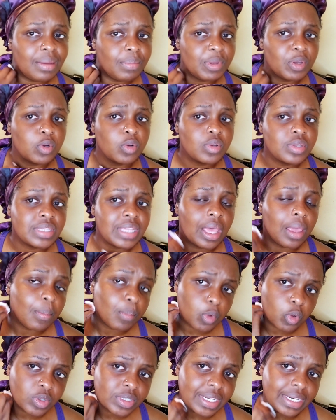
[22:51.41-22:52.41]
because I am
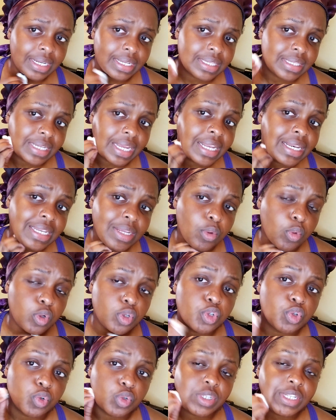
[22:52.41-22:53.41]
not understanding
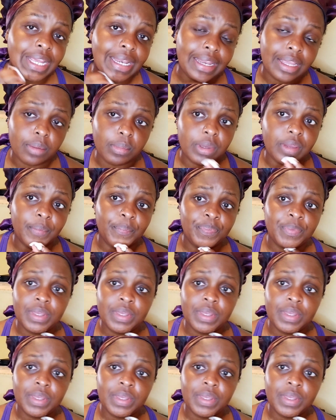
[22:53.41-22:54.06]
what you're telling me.